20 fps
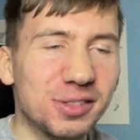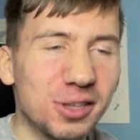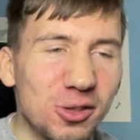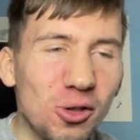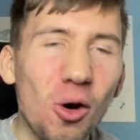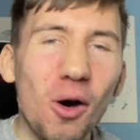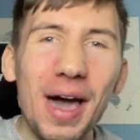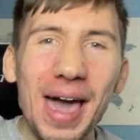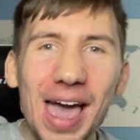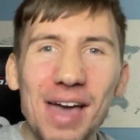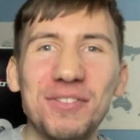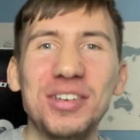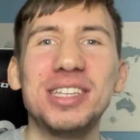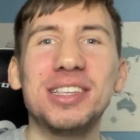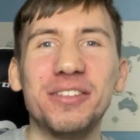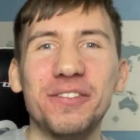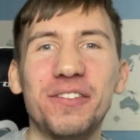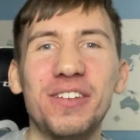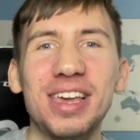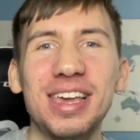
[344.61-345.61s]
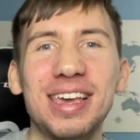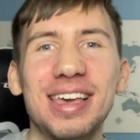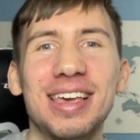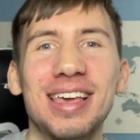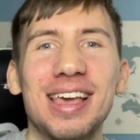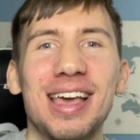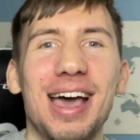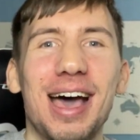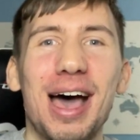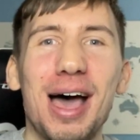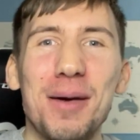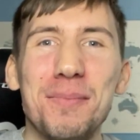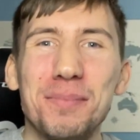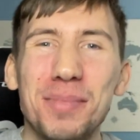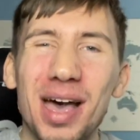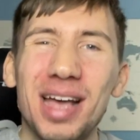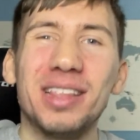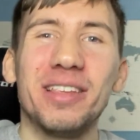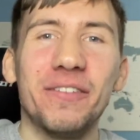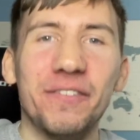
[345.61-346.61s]
So not a heavy defeat,
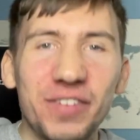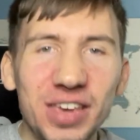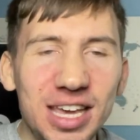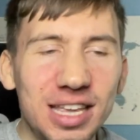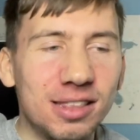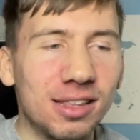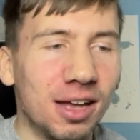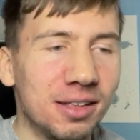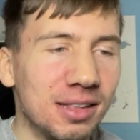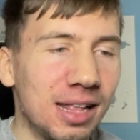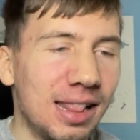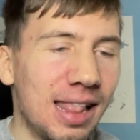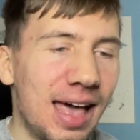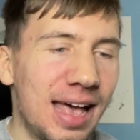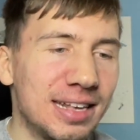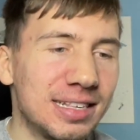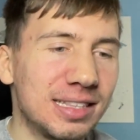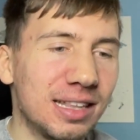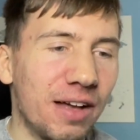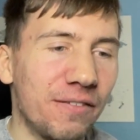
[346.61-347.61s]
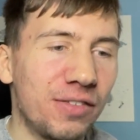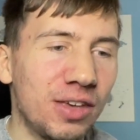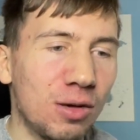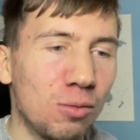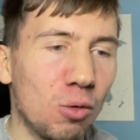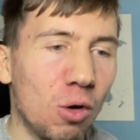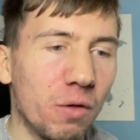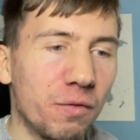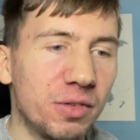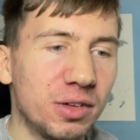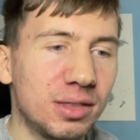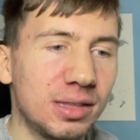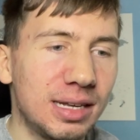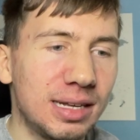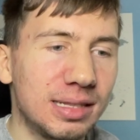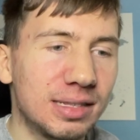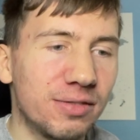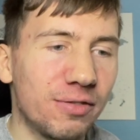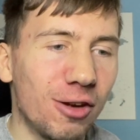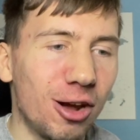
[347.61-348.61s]
but a defeat nonetheless. And I think Watford
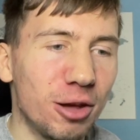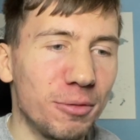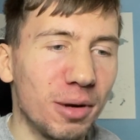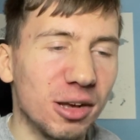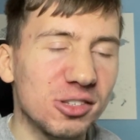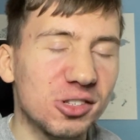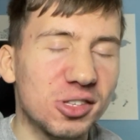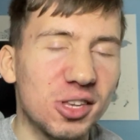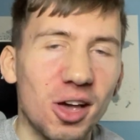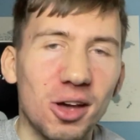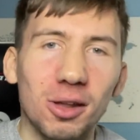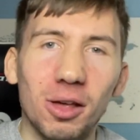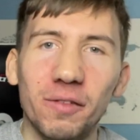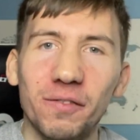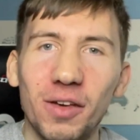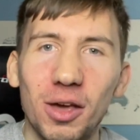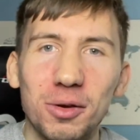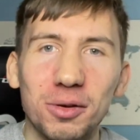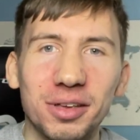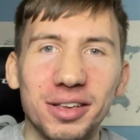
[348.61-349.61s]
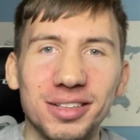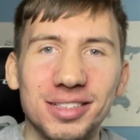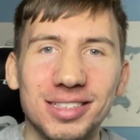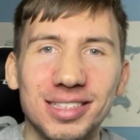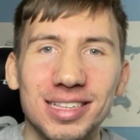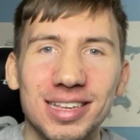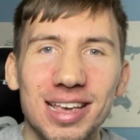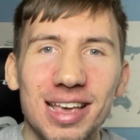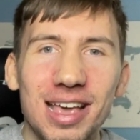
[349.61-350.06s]
need to very much turn our focus